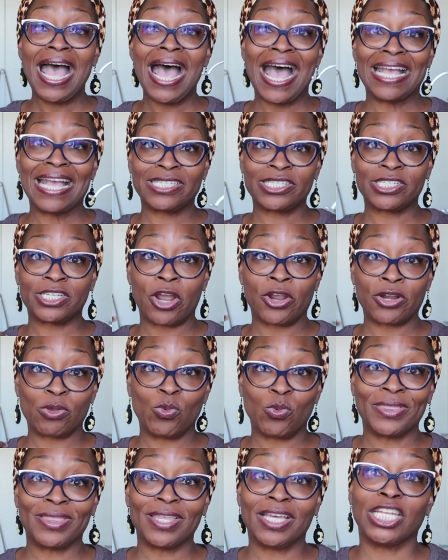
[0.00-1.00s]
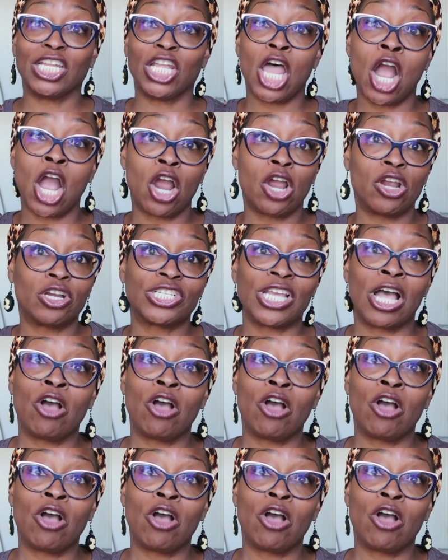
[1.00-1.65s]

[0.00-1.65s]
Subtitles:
I started with a large.